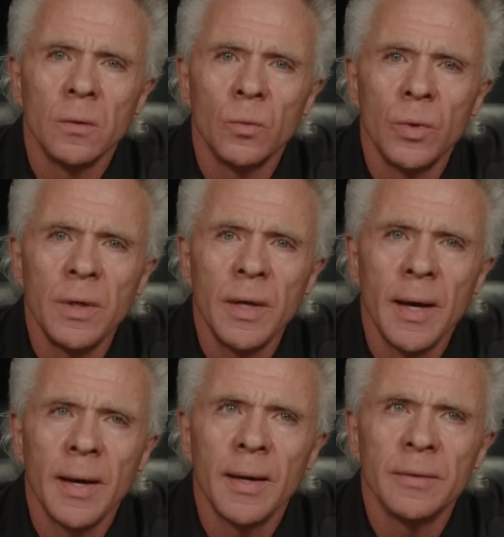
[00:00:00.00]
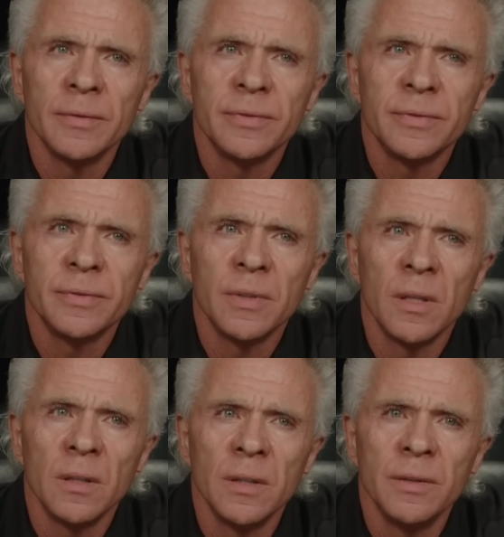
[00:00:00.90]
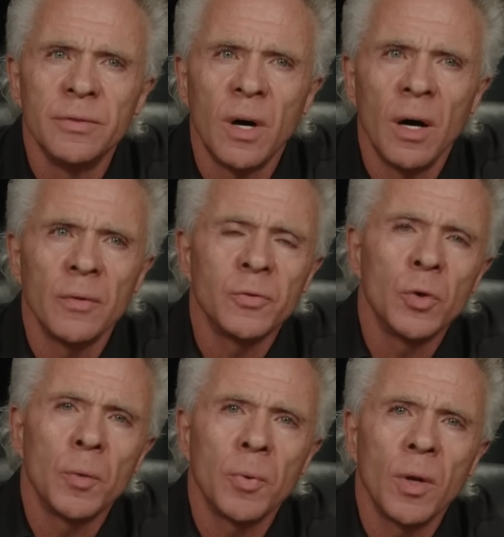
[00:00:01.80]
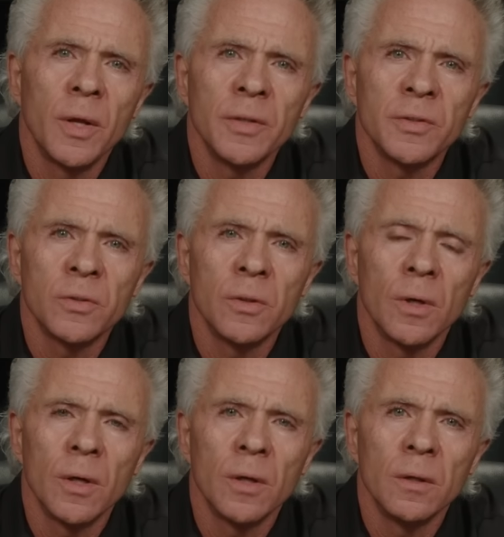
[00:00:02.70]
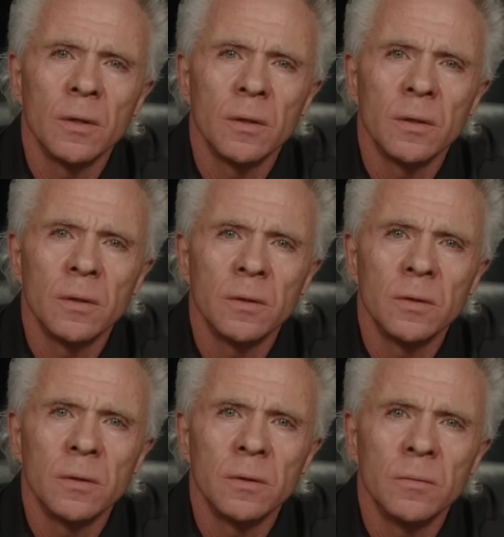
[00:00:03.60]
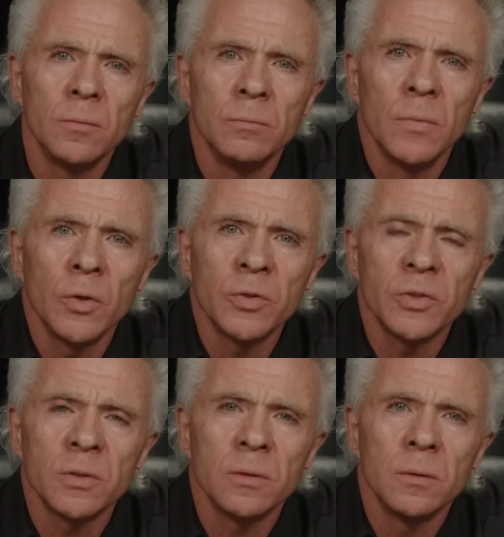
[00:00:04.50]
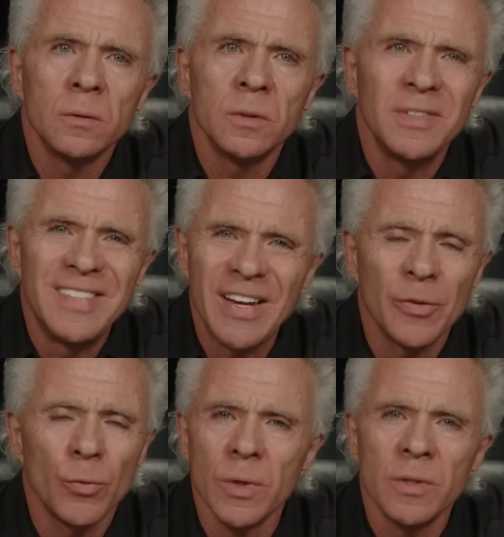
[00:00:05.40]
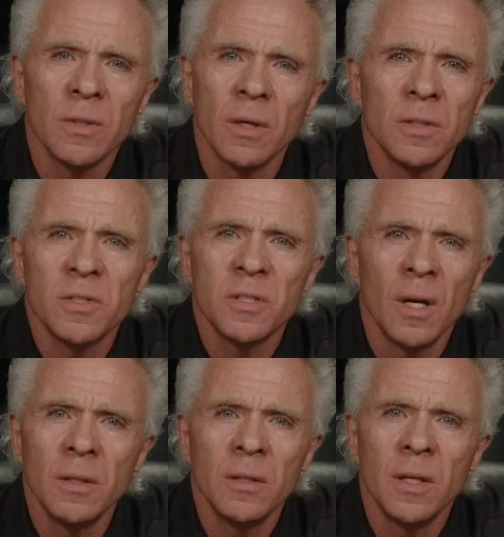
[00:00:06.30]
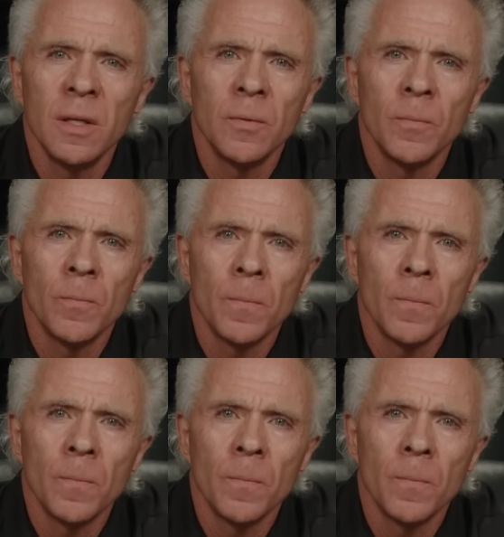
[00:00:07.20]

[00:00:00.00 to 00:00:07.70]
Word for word: we have uh, evolved to a place that most gatherings on Sunday